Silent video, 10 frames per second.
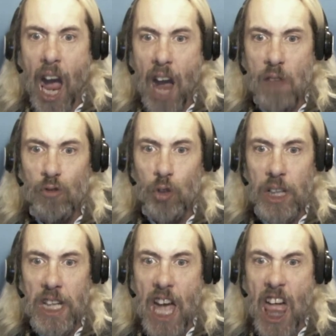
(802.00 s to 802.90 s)

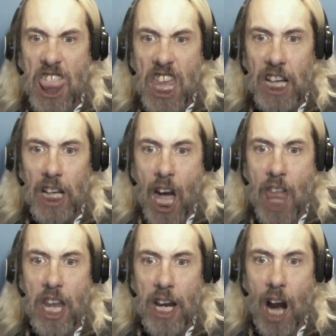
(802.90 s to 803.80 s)
Everything
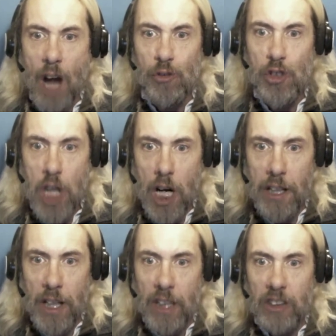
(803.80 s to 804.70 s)
they have
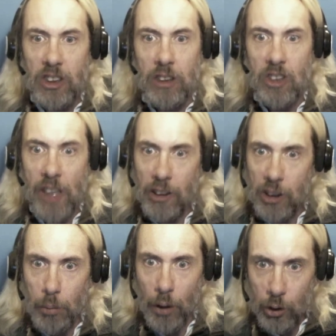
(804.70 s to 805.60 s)
done since
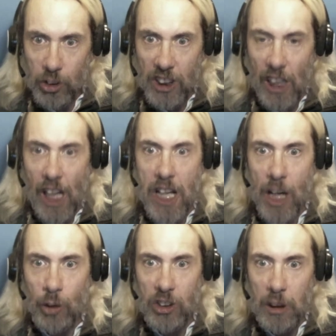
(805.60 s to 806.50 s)
Nancy Pelosi
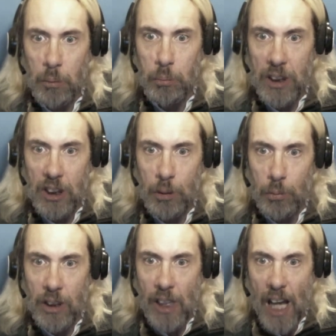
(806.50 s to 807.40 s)
announced the
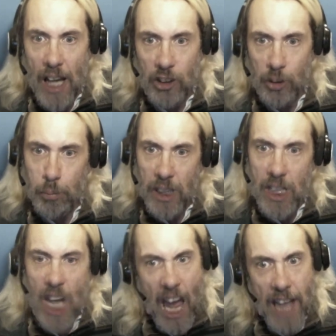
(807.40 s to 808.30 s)
impeachment has
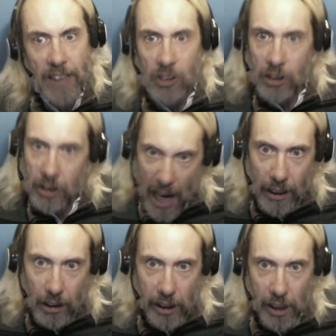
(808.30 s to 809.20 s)
been
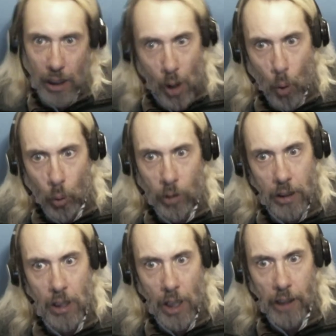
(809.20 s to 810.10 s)
exactly what
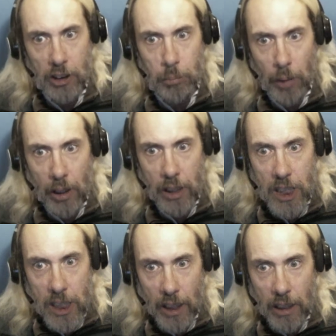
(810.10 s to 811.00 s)
the Nazi Party
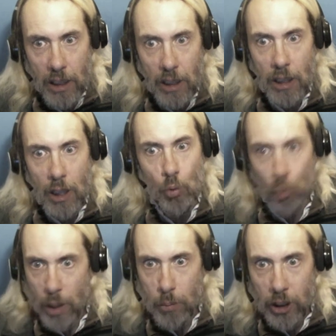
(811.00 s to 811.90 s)
did in
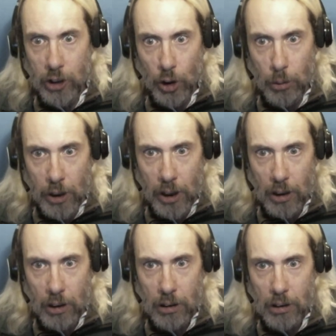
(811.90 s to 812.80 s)
Weimar Germany.
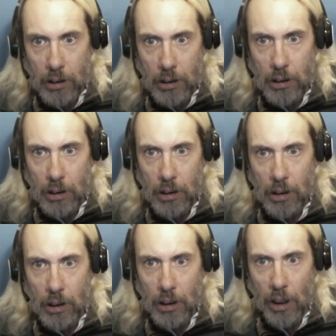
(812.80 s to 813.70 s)

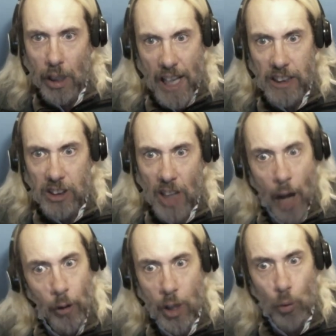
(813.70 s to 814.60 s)
And it's
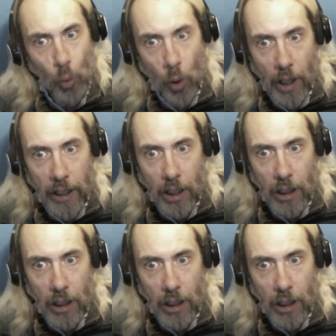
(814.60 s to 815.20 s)
how they won.